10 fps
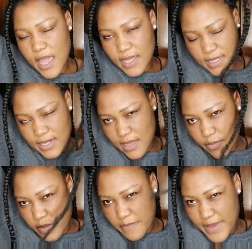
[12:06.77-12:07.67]
and then I'll
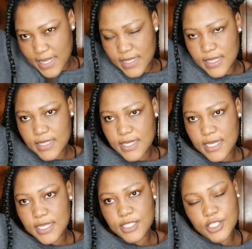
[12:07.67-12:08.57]
be back
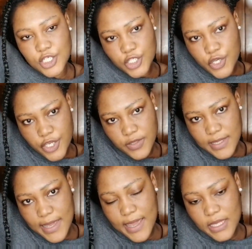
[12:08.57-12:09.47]
to show you
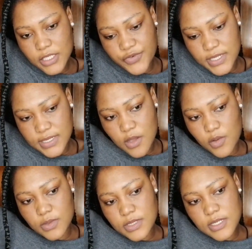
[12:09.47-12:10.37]
the end
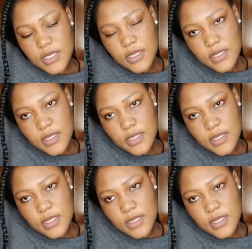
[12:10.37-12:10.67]
results.